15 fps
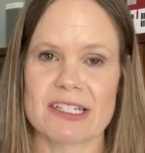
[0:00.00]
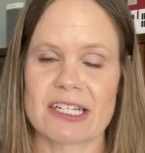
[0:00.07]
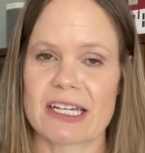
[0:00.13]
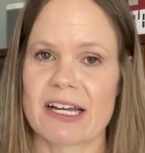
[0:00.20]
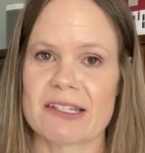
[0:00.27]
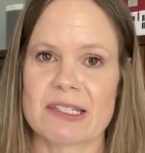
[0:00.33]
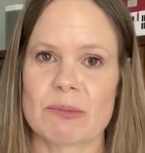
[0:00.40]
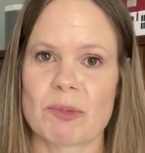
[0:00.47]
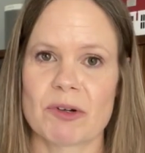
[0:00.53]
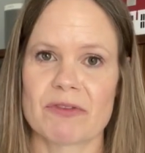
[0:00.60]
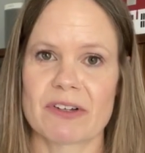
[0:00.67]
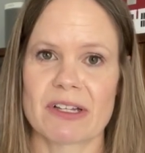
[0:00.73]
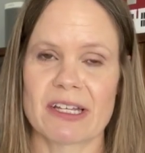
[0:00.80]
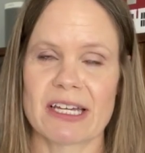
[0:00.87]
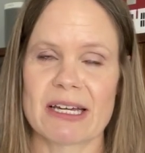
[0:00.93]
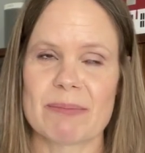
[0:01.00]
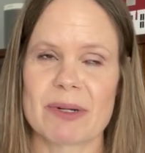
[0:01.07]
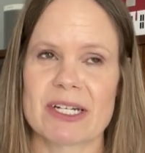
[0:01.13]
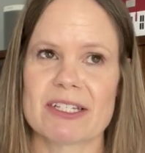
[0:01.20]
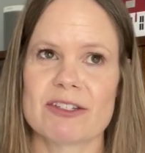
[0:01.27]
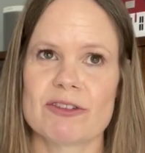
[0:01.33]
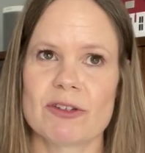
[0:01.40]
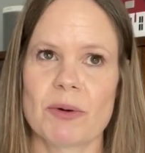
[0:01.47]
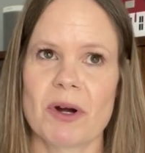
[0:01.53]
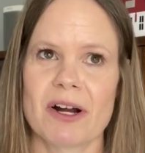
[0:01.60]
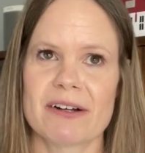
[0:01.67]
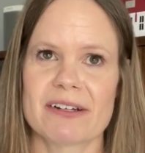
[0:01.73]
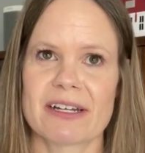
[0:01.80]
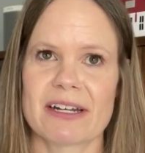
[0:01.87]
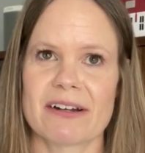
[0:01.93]
It cuts it perfectly, but it's so
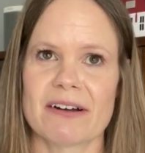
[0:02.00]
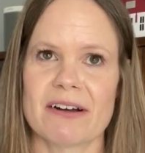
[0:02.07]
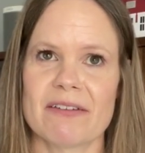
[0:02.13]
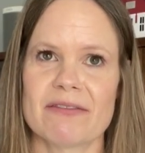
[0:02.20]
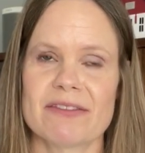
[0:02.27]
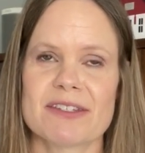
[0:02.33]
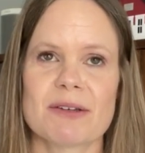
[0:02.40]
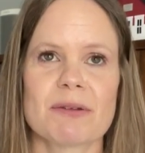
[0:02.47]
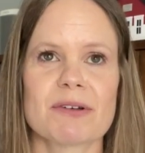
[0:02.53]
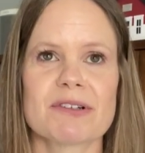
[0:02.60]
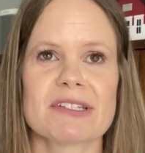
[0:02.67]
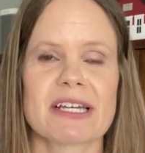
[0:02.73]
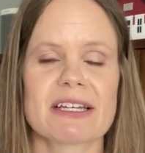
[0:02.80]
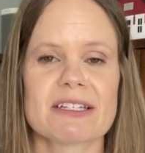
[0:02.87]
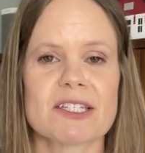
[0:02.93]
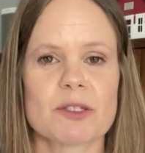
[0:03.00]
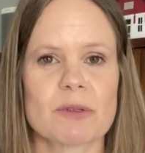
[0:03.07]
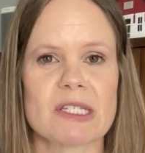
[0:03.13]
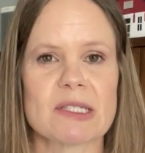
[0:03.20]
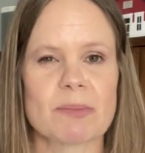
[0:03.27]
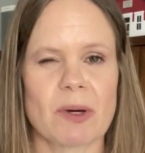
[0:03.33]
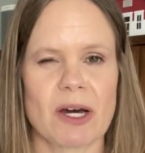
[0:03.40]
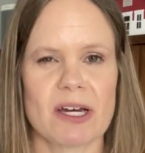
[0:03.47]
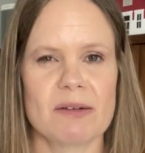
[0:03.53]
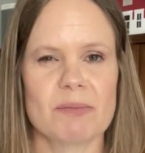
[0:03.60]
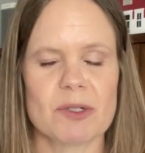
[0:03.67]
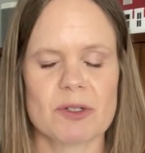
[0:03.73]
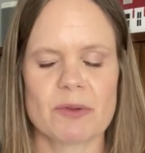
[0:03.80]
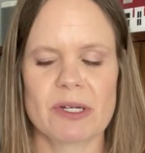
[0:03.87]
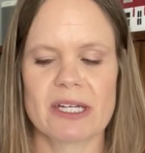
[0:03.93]
hard to get off. So there's like a sweet spot in
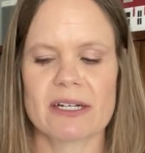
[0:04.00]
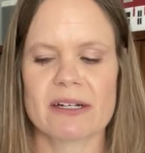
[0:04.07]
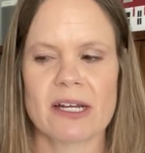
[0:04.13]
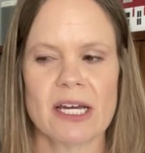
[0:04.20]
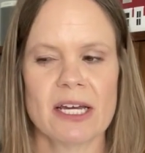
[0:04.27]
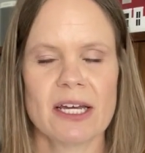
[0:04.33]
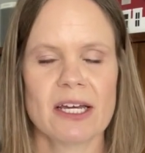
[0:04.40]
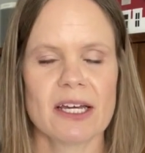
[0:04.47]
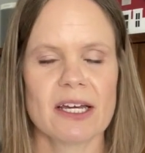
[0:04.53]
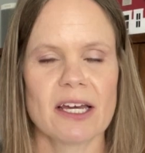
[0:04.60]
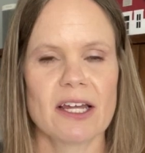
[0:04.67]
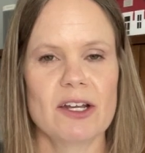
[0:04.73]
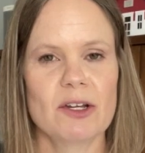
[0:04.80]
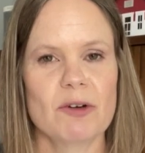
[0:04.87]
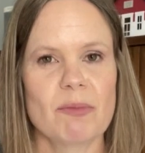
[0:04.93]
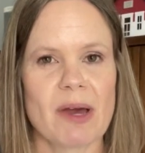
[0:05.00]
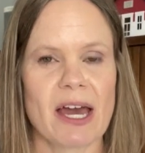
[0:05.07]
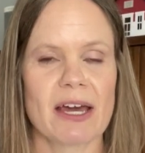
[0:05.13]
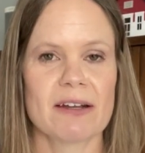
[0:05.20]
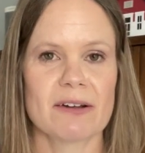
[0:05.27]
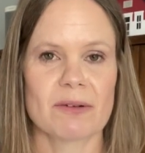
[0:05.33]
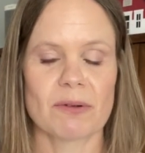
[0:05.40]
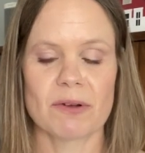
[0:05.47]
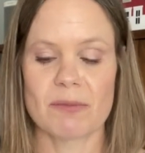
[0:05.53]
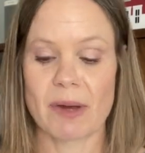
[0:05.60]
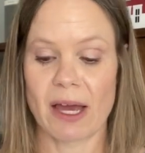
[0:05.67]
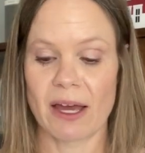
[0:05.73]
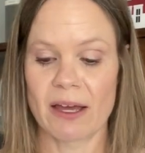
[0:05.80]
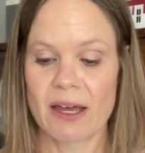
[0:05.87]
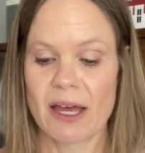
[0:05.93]
between a new mat and an old
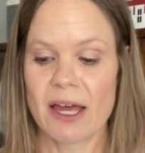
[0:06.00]
mat.